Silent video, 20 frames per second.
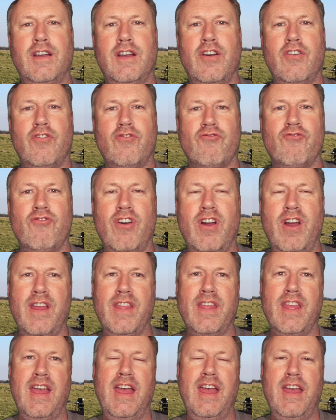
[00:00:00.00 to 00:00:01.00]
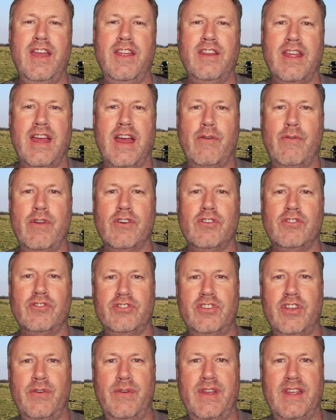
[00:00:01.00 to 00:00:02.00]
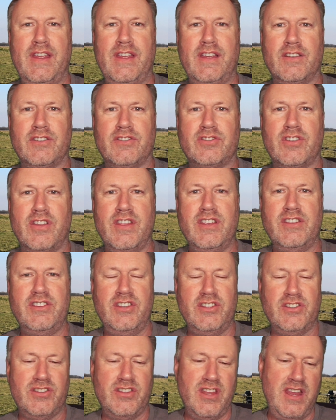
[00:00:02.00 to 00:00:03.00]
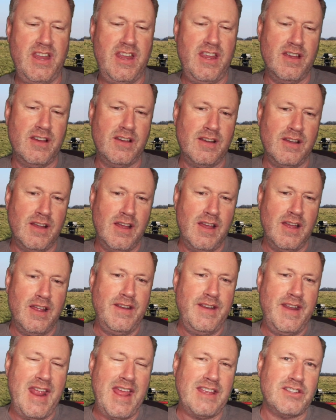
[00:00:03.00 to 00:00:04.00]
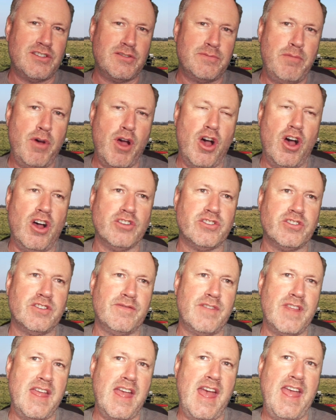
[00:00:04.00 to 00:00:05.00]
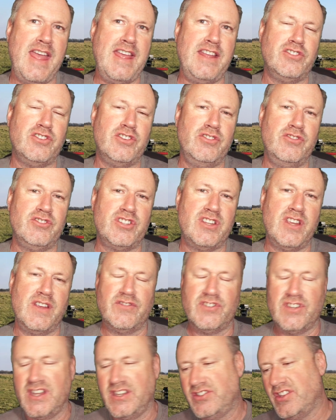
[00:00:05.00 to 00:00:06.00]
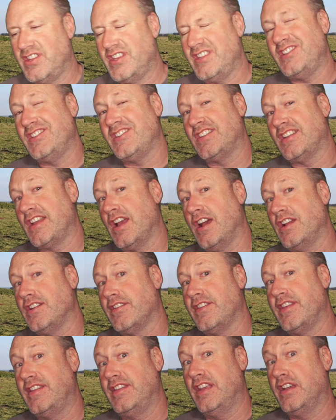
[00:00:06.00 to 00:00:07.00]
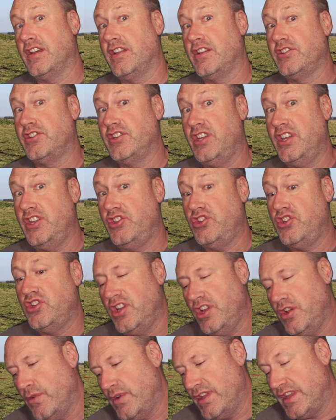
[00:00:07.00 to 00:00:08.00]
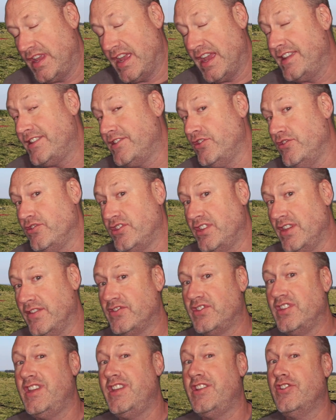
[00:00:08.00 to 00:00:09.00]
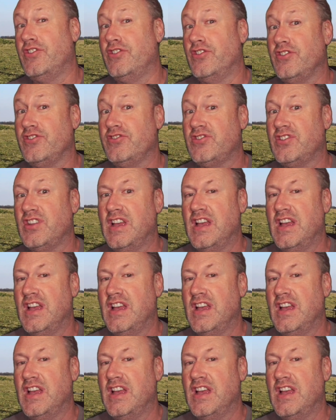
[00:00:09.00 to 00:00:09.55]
Right then, how are we all doing? So this is the next part of the A2 CFC. So this is the kind of thing they're going to teach you in the A2 CFC course.